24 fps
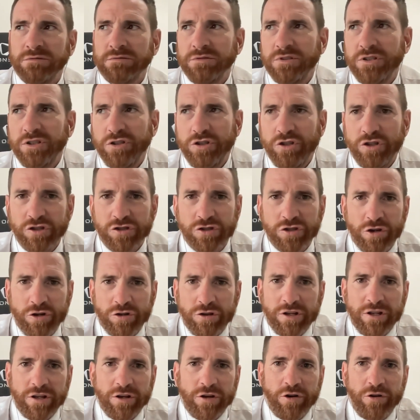you, you
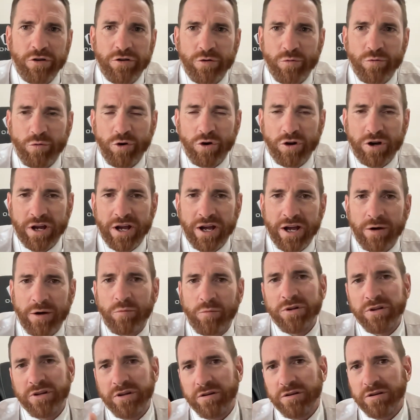certainly learn to work hard
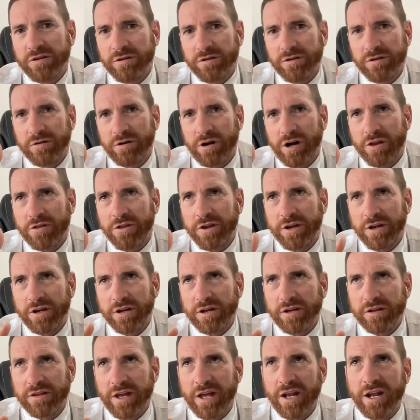when you. I
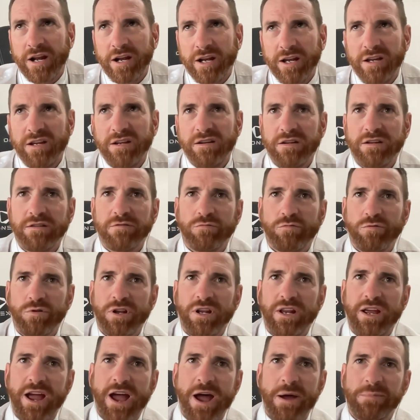think that only
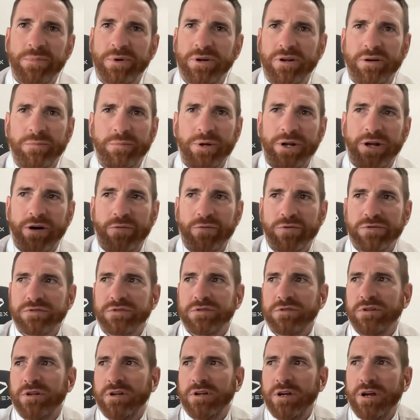really happened. I mean, I
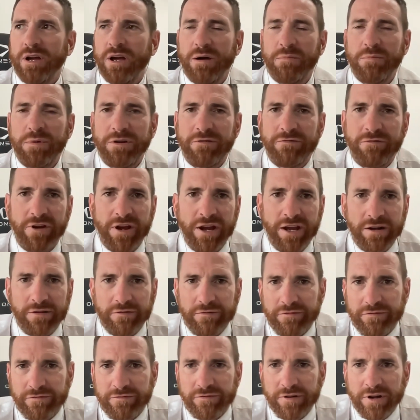wasn't a big fan
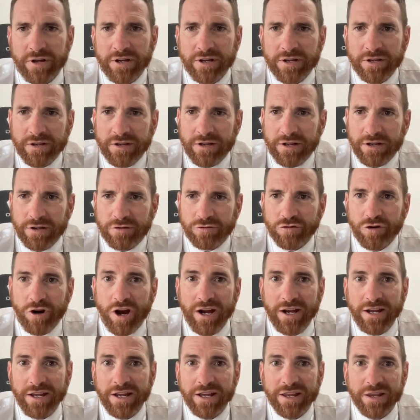of
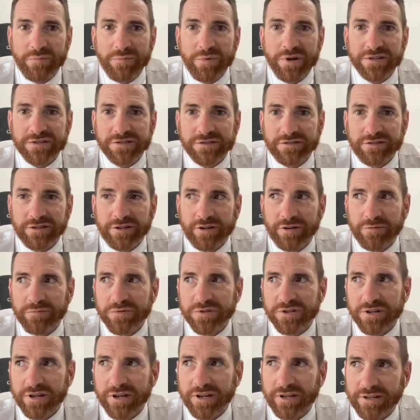training at the best of
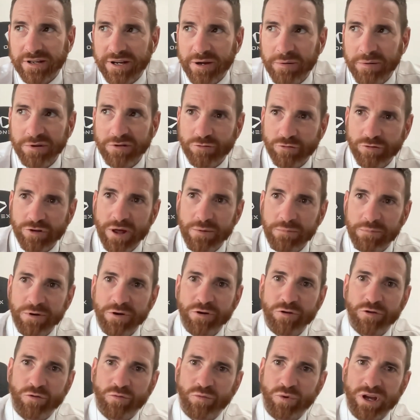times. And coming through that
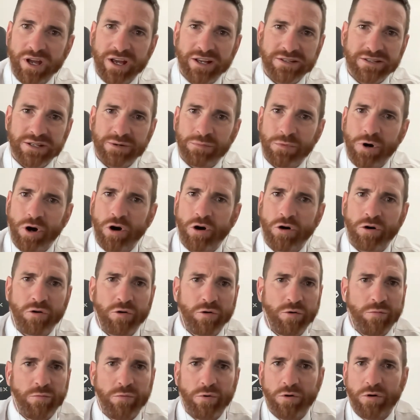period, we had some
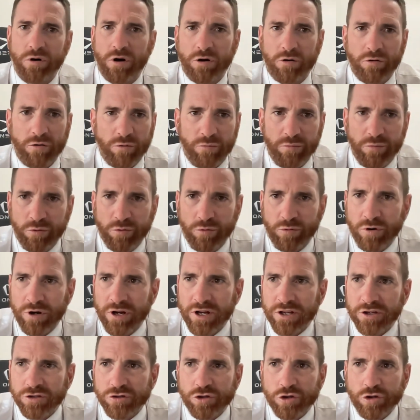horrible, horrible
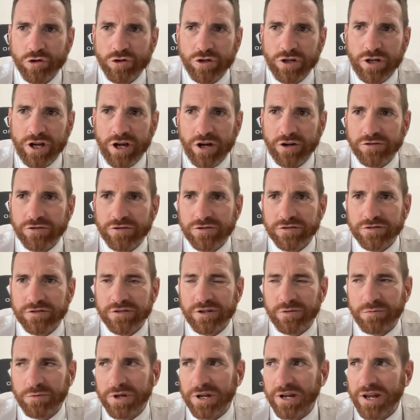junior coaches.
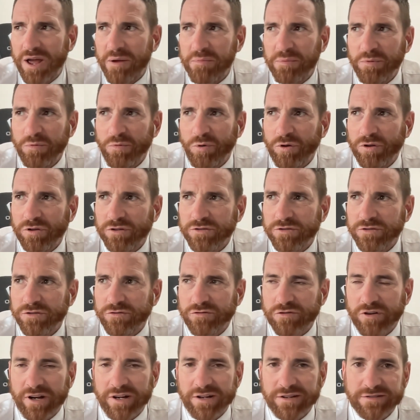You know, we had Happy Wallace who
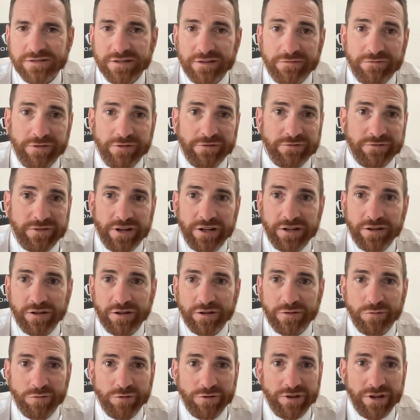trained us at 15
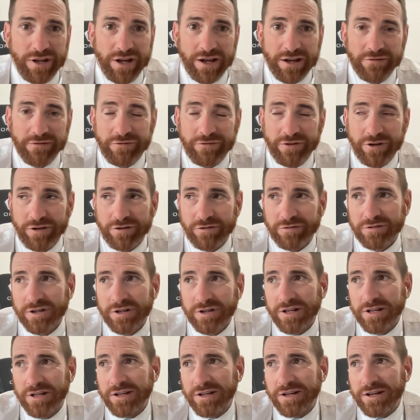like we are in the AFL.
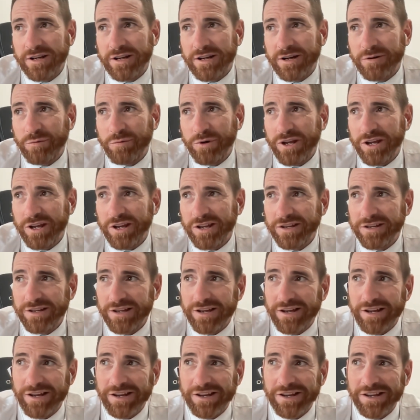Um, we had,
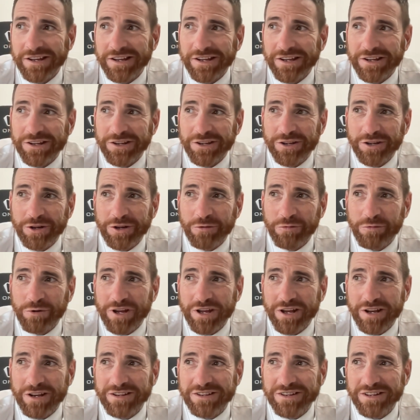uh, you know, we
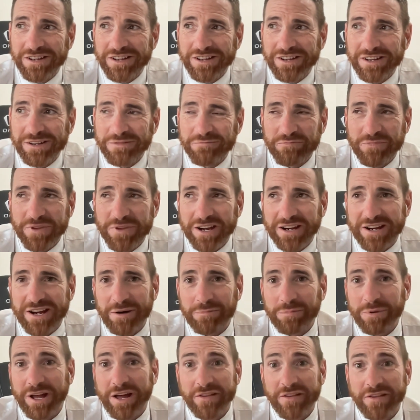had uh, a
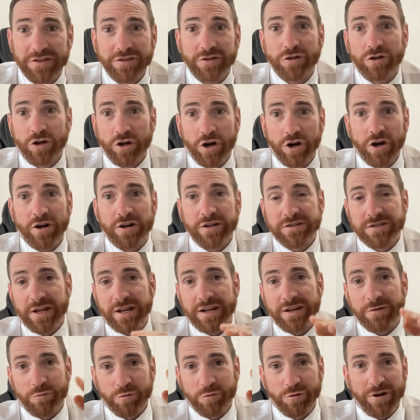couple of other guys
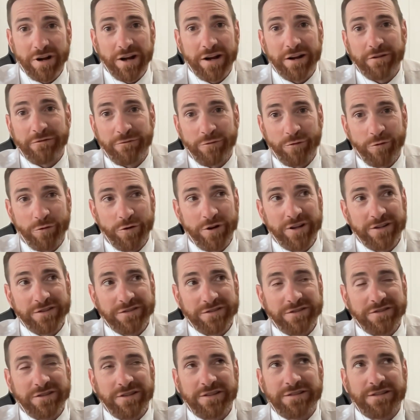that were in under 14s or
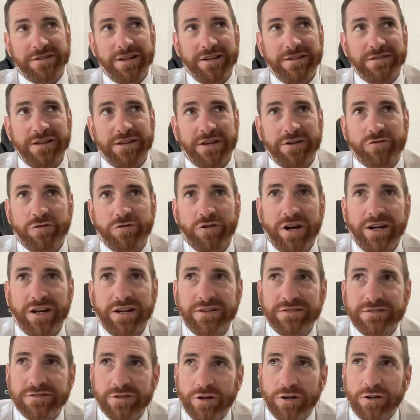16s that
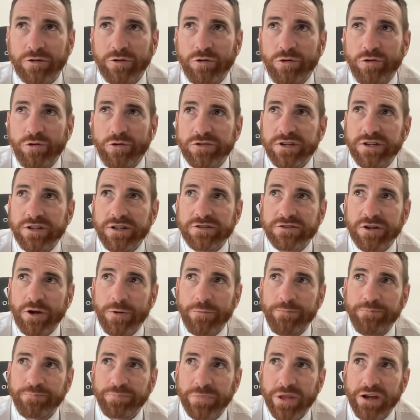trained us like lunatics.
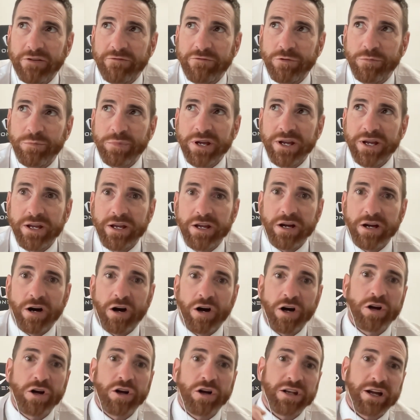So for me,
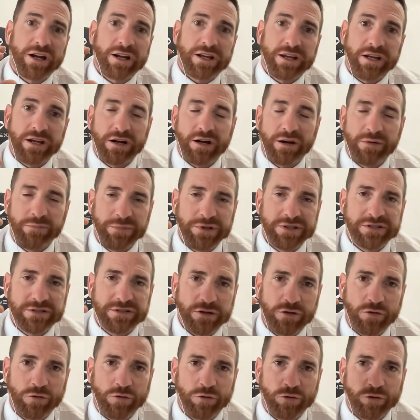I got lucky. I
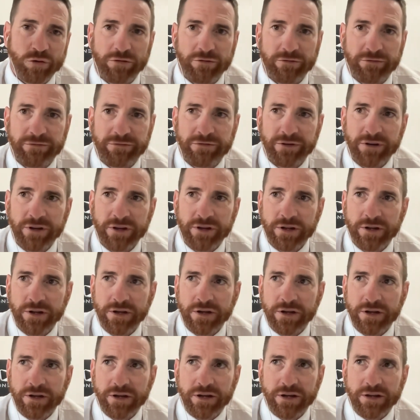missed all of
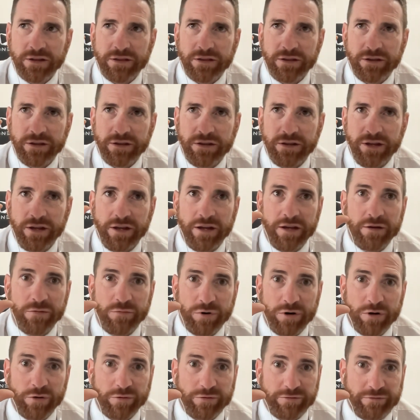uh, the year
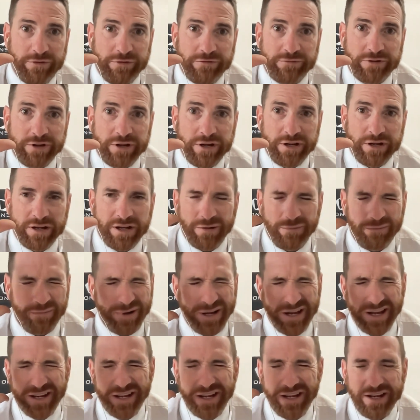when I was 15. I had a
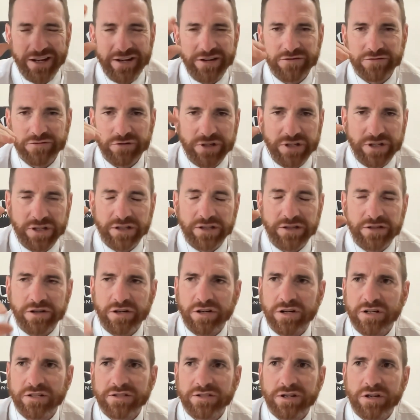bad head injury, nearly
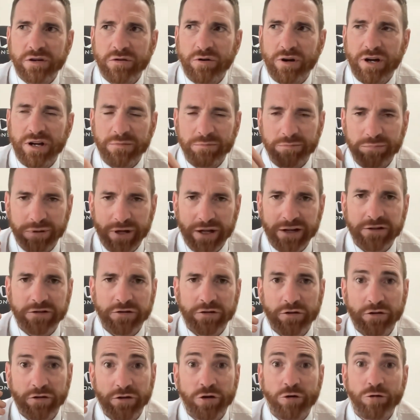died. So I had a blood
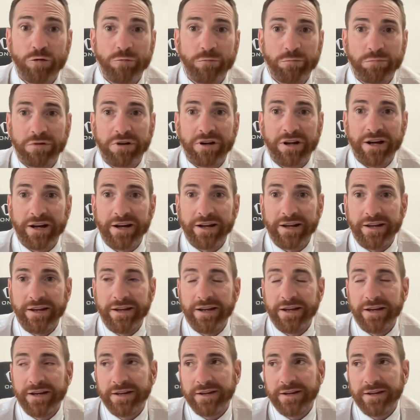clot and I couldn't play.